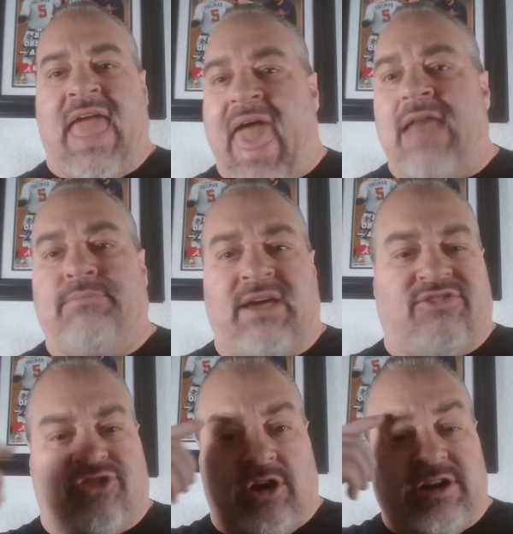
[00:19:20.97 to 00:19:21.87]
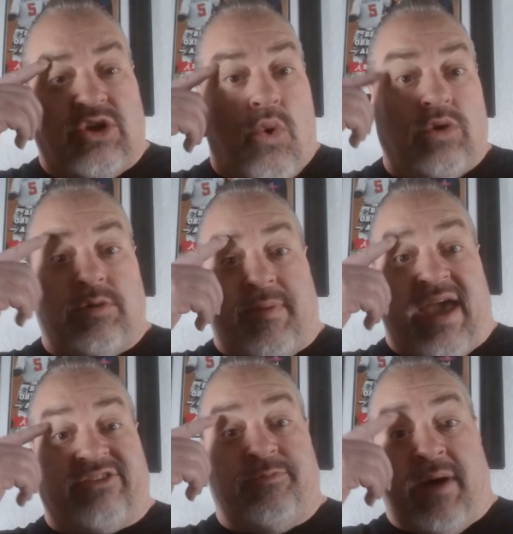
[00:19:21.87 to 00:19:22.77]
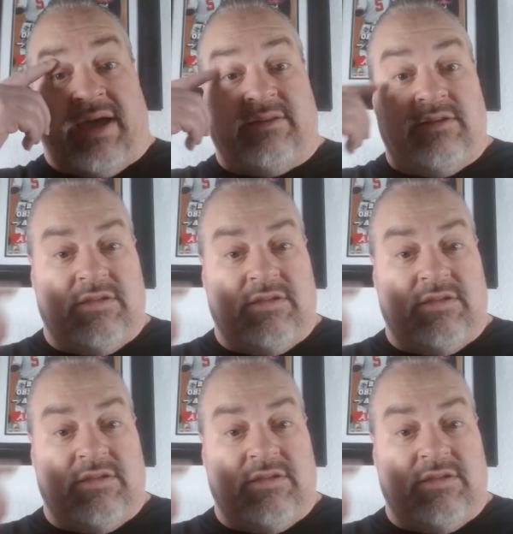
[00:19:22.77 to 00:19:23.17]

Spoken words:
at my starting quarterback spot.